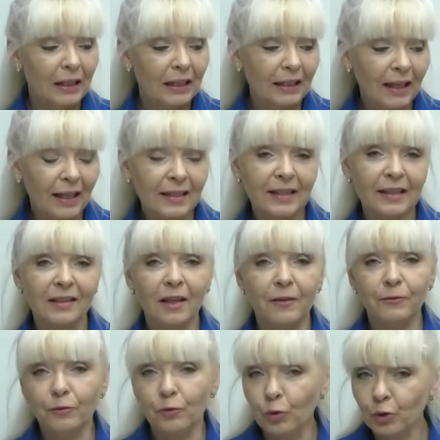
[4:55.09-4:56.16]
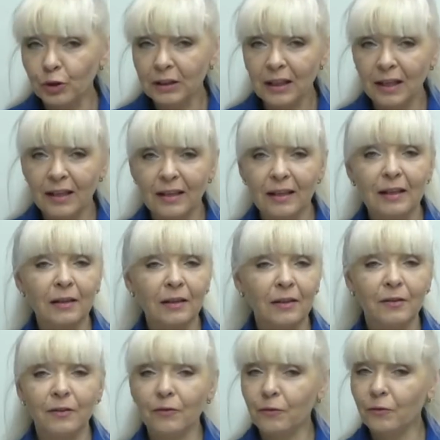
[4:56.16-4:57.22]
or a video of a ready-made
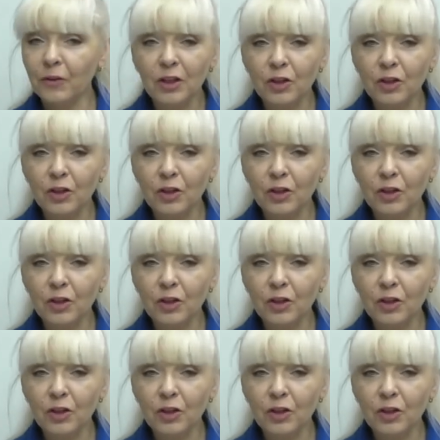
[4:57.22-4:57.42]
dress,